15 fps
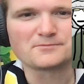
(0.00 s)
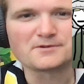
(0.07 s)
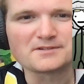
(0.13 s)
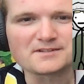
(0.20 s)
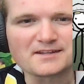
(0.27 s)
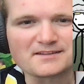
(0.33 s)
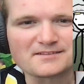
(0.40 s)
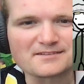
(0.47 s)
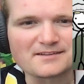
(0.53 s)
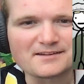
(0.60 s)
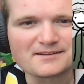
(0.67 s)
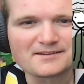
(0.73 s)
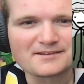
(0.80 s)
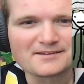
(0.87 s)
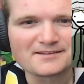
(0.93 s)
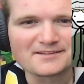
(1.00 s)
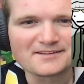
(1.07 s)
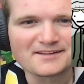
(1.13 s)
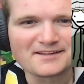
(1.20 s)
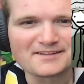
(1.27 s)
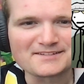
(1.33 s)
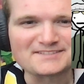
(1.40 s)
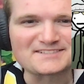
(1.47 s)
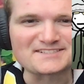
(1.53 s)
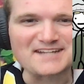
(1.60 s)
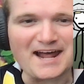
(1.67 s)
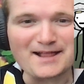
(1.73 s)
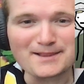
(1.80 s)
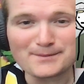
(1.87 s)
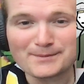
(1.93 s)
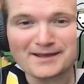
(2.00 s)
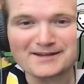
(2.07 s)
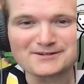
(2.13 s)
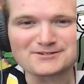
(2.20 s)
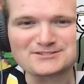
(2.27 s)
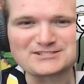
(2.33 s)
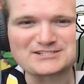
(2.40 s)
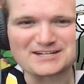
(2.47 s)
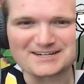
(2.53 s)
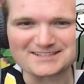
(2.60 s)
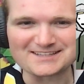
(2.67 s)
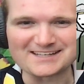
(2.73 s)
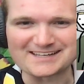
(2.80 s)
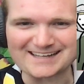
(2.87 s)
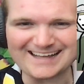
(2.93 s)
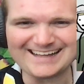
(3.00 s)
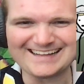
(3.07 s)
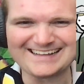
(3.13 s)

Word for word: That's uh, salamander juggling.